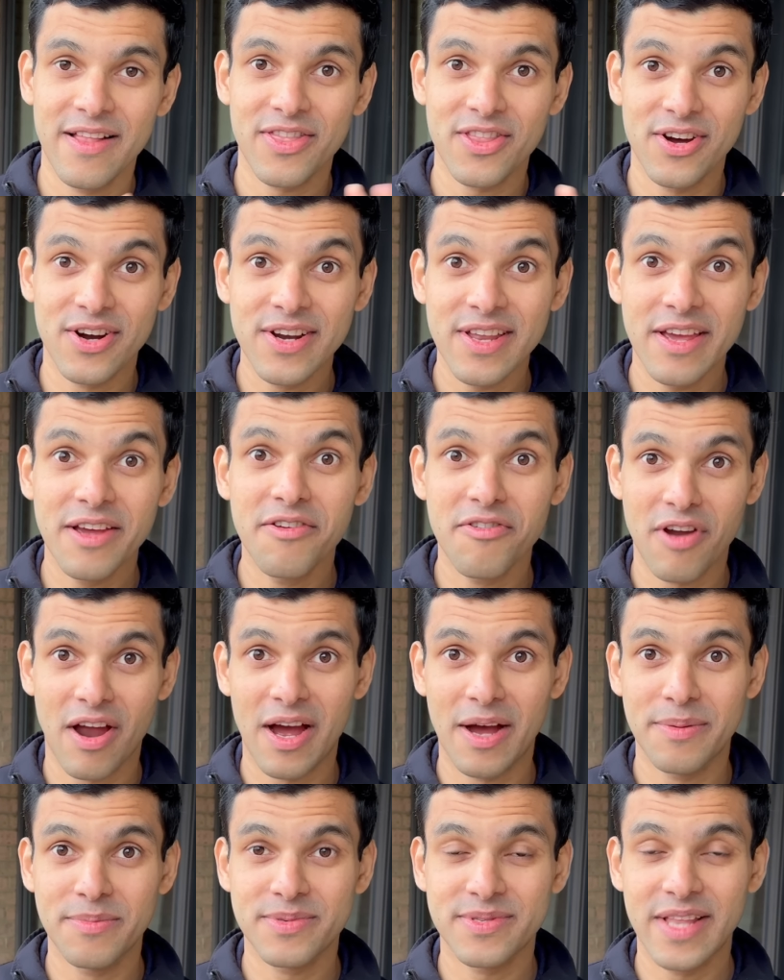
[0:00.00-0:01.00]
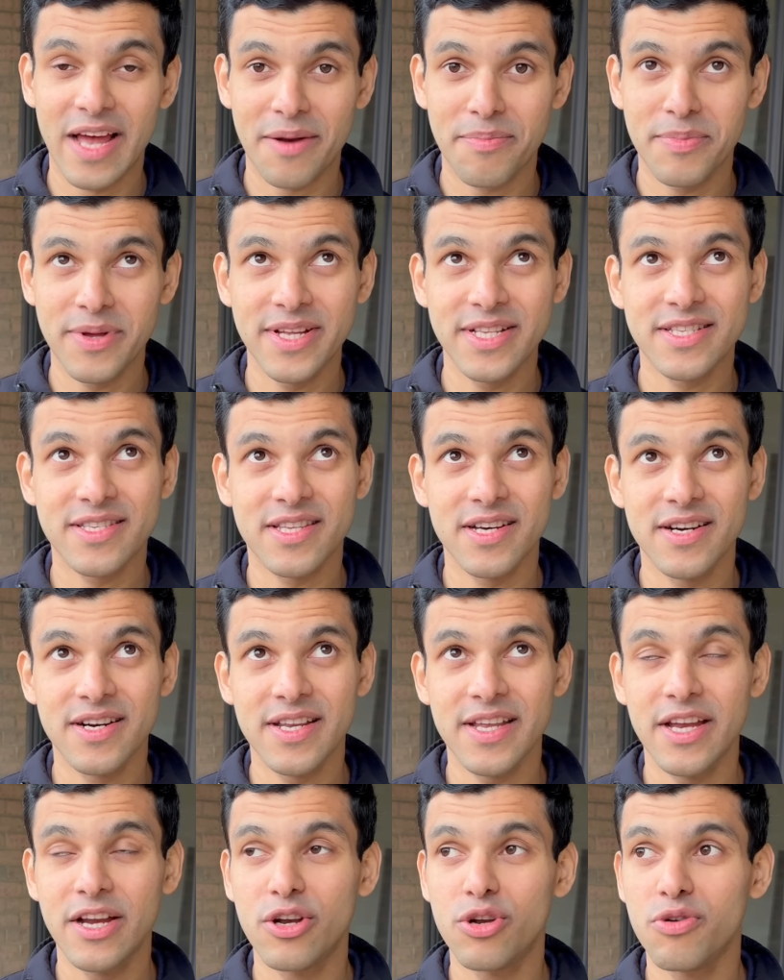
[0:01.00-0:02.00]
30 grams. That means
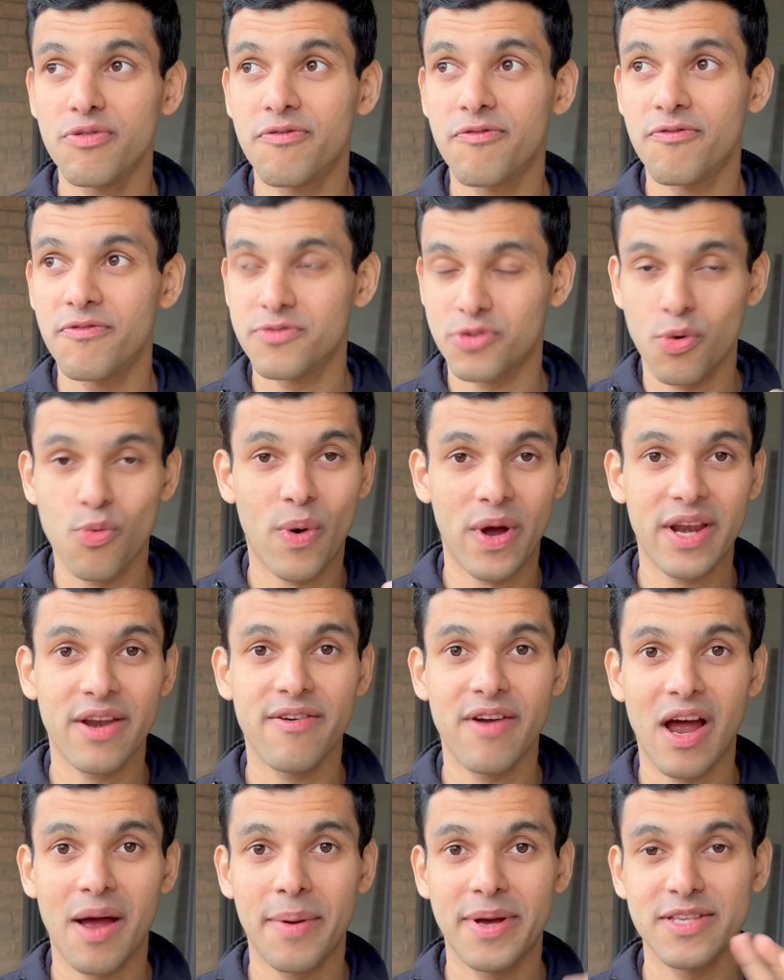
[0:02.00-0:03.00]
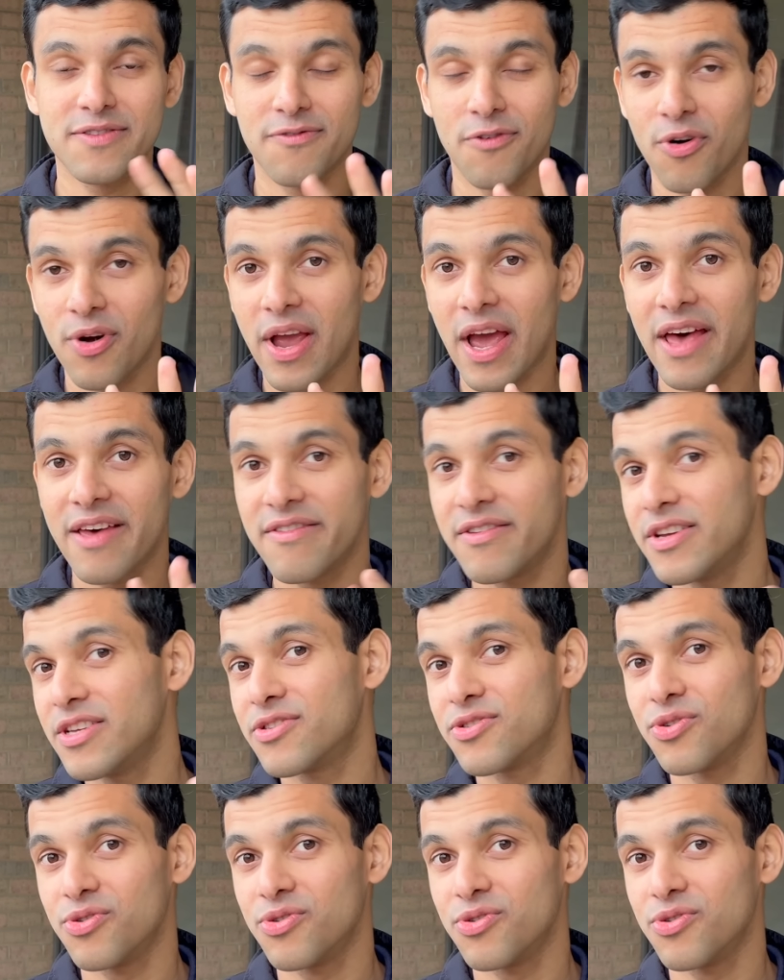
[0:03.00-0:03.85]
30 into, so 1 gram has 4 calories.